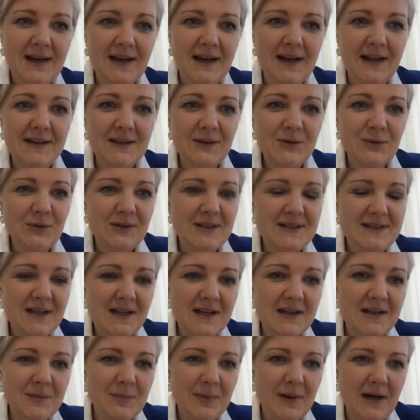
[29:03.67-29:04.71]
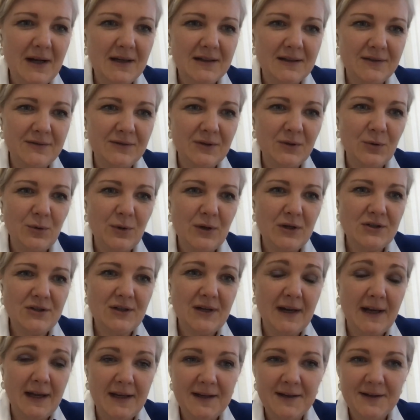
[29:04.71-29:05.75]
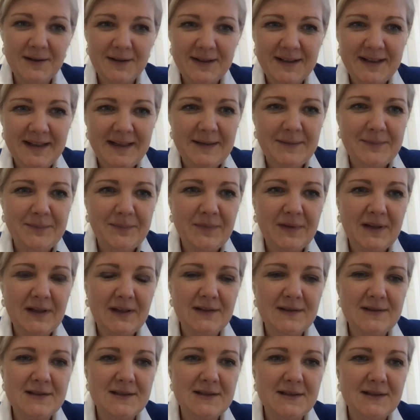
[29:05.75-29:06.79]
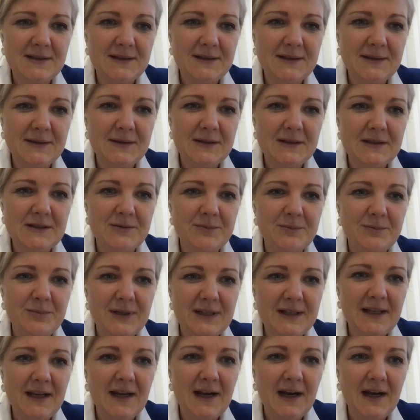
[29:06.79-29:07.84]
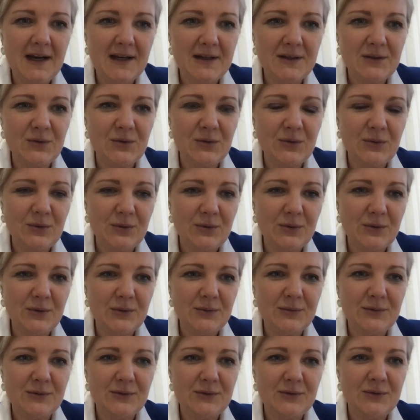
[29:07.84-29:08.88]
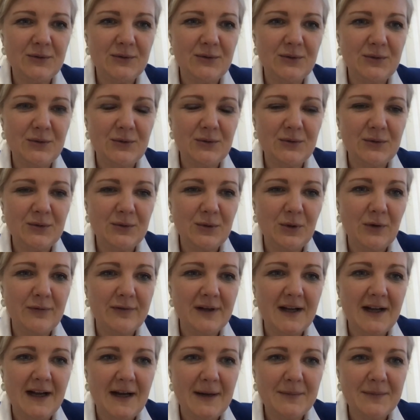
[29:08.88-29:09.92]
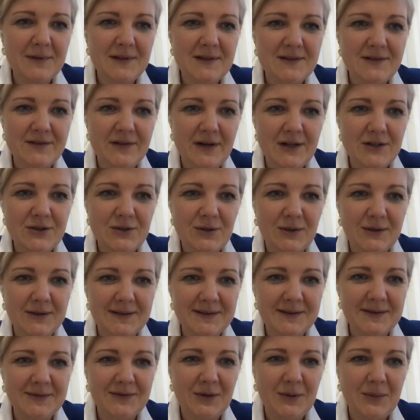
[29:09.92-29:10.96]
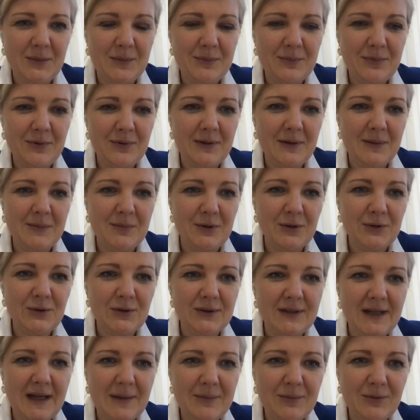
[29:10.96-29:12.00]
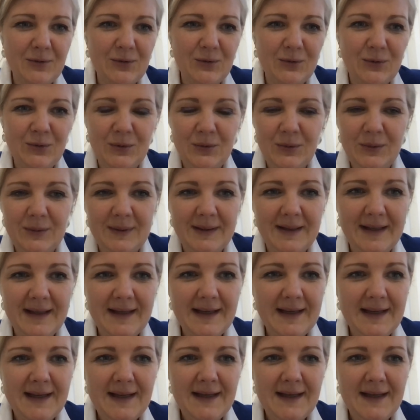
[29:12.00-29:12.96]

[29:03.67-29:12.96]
Related to the second part of the question, I agree, it's pretty hard to overcome this threshold from a prototype to